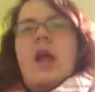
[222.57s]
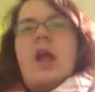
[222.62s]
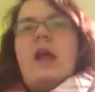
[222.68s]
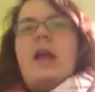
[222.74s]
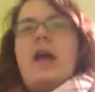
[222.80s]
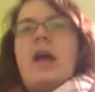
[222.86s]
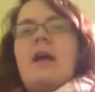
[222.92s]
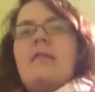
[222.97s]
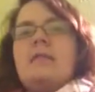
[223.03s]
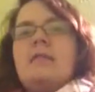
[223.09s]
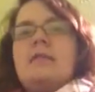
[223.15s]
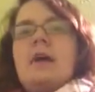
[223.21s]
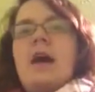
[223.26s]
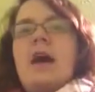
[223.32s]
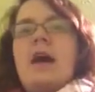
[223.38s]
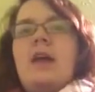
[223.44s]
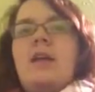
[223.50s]
and
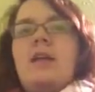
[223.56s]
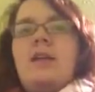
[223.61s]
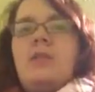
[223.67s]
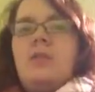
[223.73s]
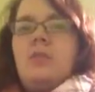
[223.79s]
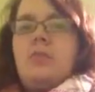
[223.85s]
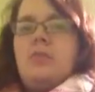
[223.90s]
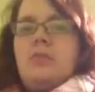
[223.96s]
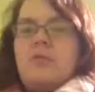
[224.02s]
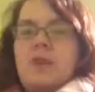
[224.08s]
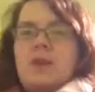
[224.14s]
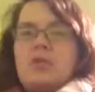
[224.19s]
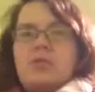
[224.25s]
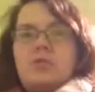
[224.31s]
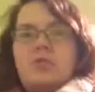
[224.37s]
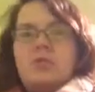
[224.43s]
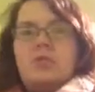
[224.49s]
outside
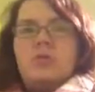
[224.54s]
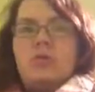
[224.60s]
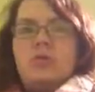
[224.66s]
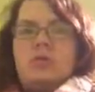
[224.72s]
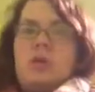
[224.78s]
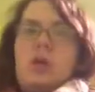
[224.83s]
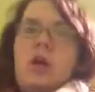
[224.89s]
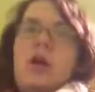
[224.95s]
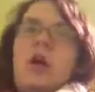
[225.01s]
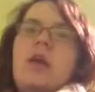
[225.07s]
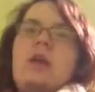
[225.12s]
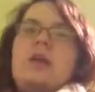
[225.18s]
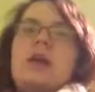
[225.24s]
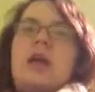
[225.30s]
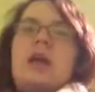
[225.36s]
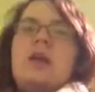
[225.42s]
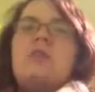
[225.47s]
professionals
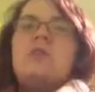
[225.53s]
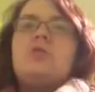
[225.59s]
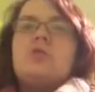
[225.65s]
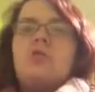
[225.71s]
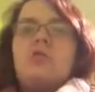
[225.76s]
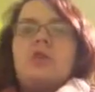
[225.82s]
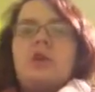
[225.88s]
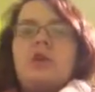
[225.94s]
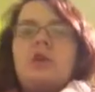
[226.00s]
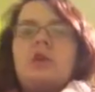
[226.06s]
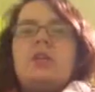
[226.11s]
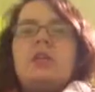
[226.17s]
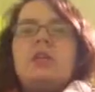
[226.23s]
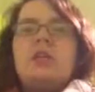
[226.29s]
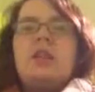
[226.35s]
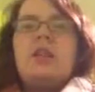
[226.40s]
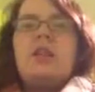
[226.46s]
to answer the
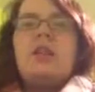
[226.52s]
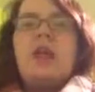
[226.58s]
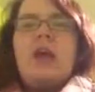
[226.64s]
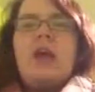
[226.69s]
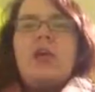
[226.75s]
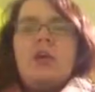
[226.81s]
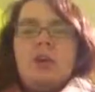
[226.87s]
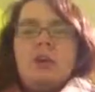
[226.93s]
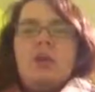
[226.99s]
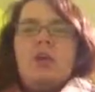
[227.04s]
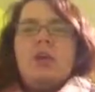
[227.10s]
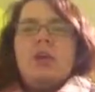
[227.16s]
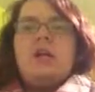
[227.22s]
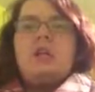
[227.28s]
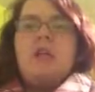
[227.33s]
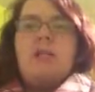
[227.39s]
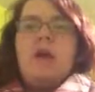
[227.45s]
questions that they are
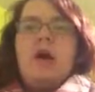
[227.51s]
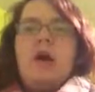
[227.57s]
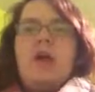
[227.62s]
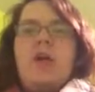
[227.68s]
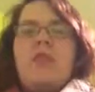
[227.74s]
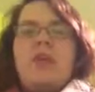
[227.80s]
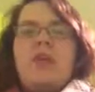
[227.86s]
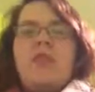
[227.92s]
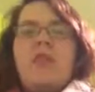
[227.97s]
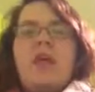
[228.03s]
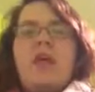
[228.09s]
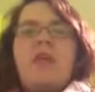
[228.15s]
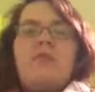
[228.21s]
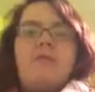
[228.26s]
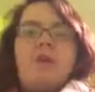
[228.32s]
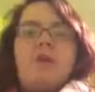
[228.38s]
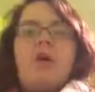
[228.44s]
curious about and that
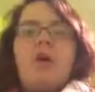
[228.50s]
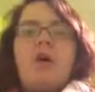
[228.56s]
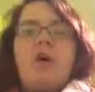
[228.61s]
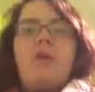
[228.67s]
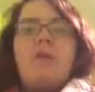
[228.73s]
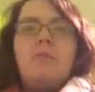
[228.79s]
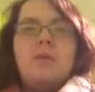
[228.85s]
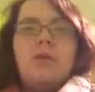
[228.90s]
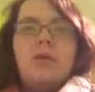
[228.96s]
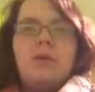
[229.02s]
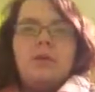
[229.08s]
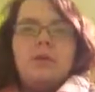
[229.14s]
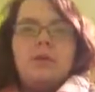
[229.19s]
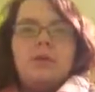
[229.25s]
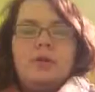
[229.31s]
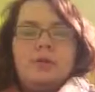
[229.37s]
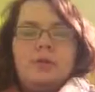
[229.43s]
they feel are
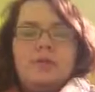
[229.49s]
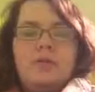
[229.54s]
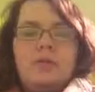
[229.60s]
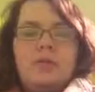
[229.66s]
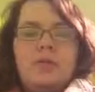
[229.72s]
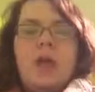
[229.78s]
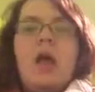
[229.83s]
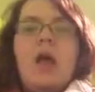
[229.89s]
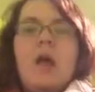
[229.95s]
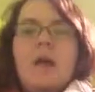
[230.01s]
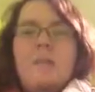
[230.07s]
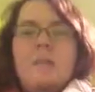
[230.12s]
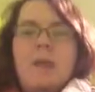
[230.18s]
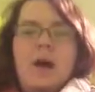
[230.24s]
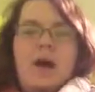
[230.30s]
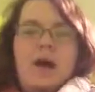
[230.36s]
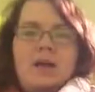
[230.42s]
important.
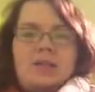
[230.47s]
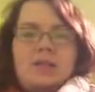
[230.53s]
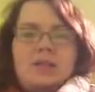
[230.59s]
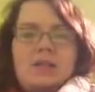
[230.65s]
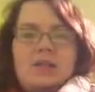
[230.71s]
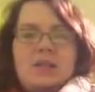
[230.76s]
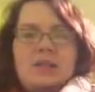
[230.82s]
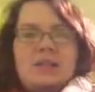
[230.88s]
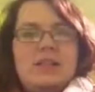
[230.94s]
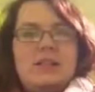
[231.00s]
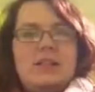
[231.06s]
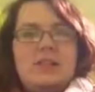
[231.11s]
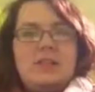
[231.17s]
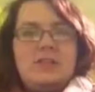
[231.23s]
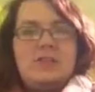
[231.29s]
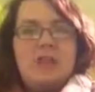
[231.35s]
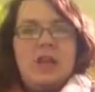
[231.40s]
My high school doesn't
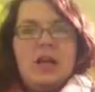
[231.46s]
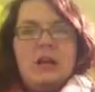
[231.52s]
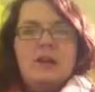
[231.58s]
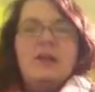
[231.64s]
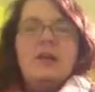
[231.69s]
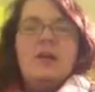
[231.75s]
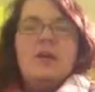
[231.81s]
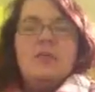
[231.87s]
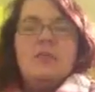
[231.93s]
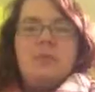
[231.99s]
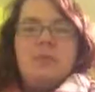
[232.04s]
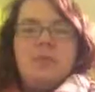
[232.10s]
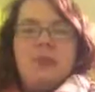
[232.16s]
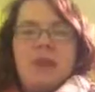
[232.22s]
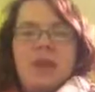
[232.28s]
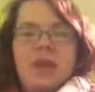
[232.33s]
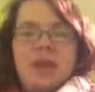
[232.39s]
exist yet,
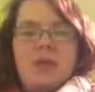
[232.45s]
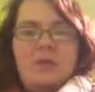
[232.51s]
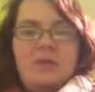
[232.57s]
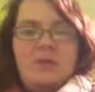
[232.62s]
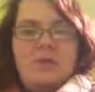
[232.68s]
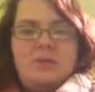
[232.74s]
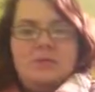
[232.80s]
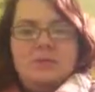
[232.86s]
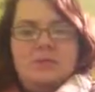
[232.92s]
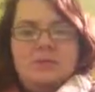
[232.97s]
but one day it will.